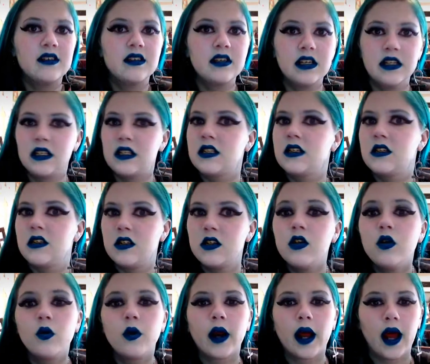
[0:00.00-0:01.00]

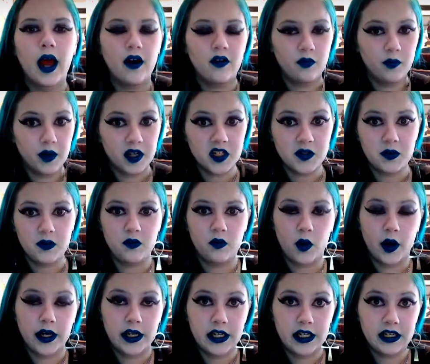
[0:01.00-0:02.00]
2.5 months before
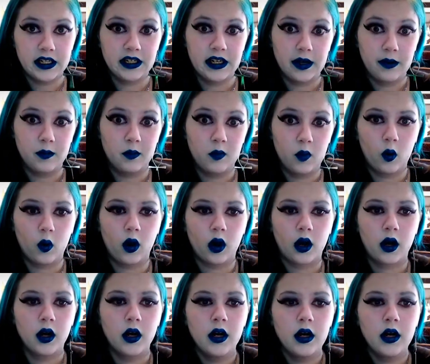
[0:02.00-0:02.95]
I need to get more.